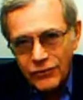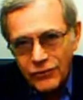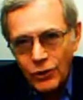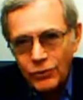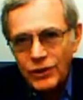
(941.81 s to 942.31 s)

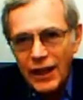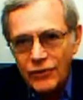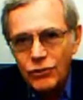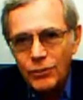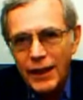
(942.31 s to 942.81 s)
So
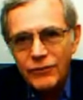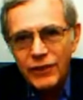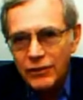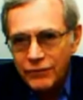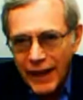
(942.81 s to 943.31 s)
yes, you had
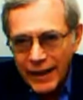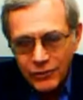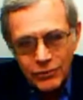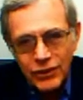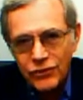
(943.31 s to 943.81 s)
little
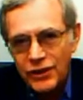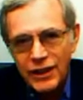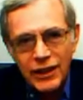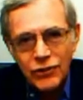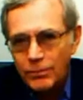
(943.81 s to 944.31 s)
factories in the
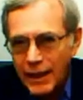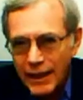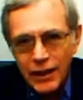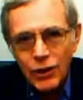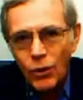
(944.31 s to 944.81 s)
East
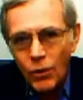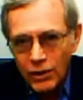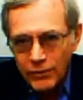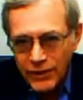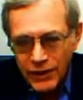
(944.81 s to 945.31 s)
making
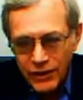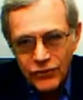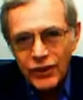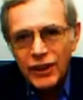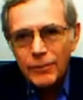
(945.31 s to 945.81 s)
all of
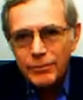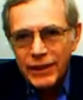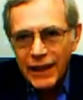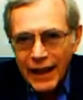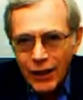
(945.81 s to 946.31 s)
these
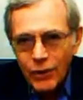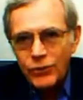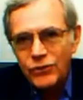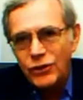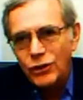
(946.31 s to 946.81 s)

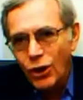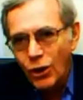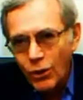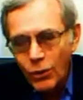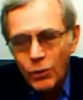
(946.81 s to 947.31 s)
plows and
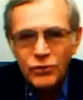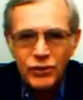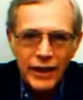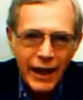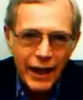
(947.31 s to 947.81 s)
hoes
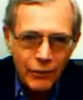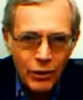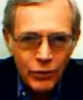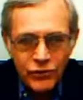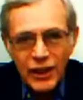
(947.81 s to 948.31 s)
and
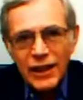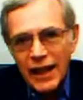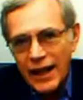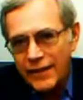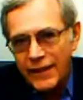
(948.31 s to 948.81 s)
harrows
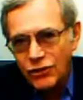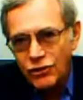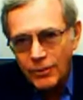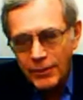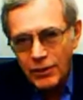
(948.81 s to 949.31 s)
and then
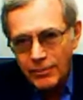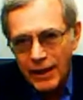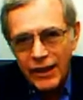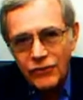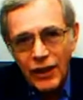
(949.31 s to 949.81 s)
shipping them
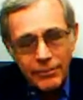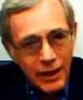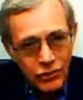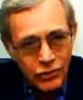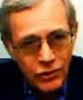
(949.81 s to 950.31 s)
out. As I
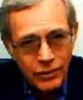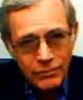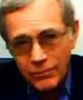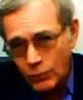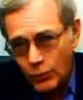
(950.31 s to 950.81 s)
mentioned
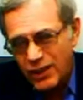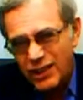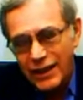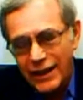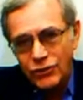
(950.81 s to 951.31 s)
in one of the
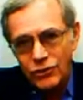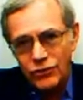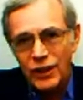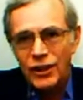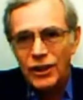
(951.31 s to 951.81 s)

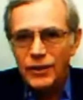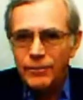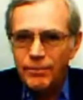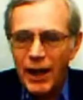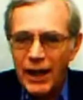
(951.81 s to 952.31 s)
lectures,
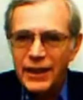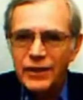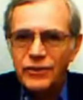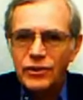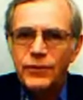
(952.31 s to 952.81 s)
by the
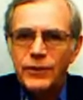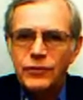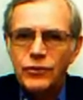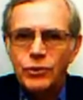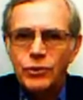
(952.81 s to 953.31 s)

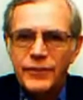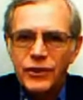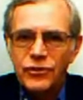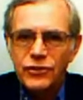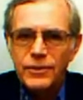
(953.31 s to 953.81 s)
1850s, you have
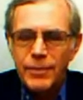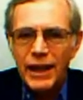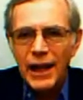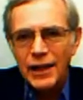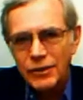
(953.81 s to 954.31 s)
this
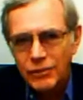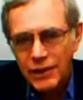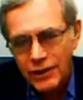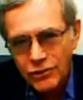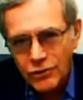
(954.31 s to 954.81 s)
symbiotic
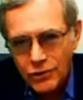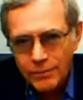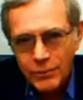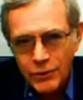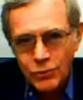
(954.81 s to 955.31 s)

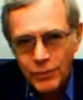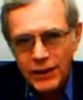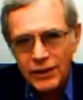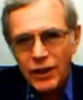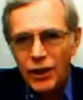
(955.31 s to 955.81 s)
relationship
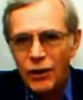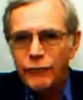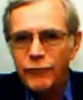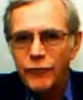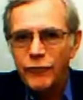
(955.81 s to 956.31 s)
between
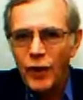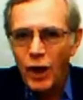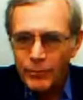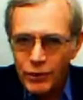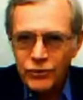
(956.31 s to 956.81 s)

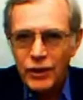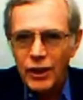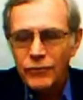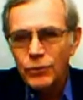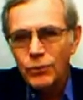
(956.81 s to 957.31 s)
farmers
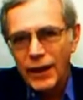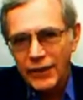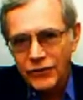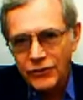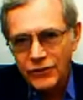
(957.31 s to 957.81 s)
of the
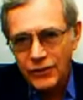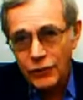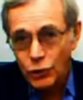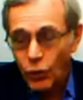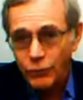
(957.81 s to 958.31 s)
West, of
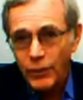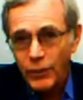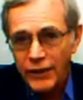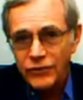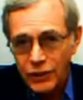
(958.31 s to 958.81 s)
the
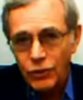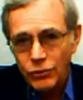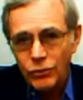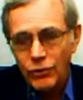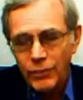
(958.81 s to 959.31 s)
Northwest, the
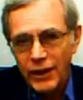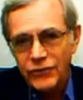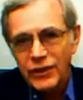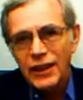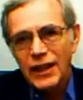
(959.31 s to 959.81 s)
old
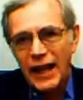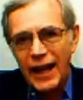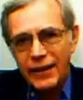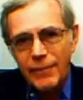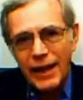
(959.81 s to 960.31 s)
Northwest,
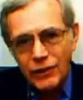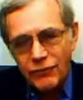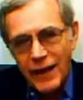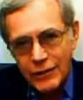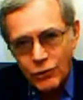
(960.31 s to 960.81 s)
and
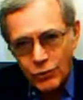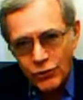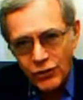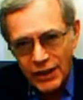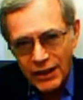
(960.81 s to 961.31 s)

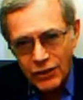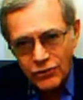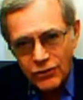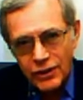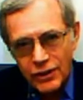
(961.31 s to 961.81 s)
manufacturers of the
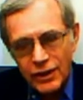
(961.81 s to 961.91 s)
East.